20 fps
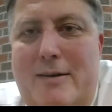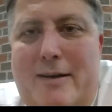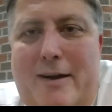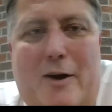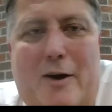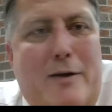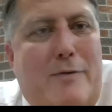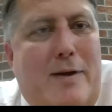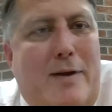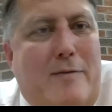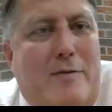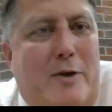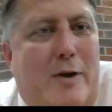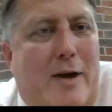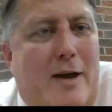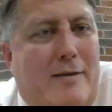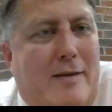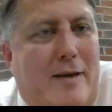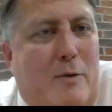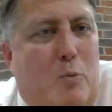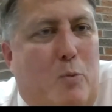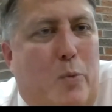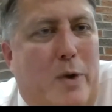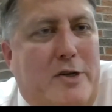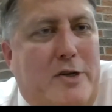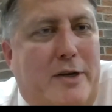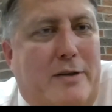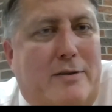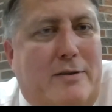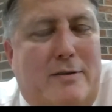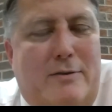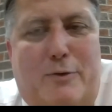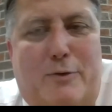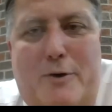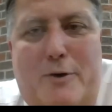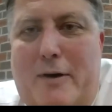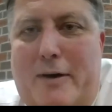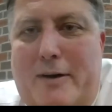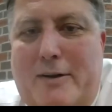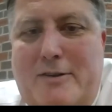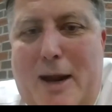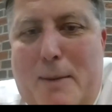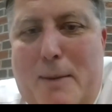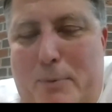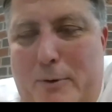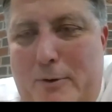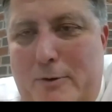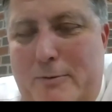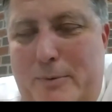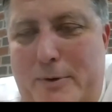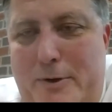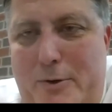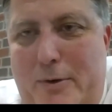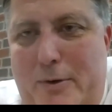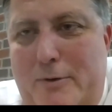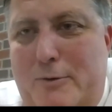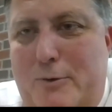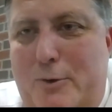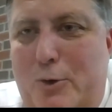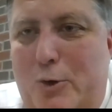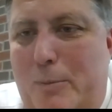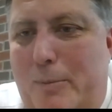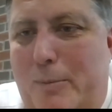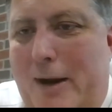I don't know if any of you guys had widgets for your examples when you were in school,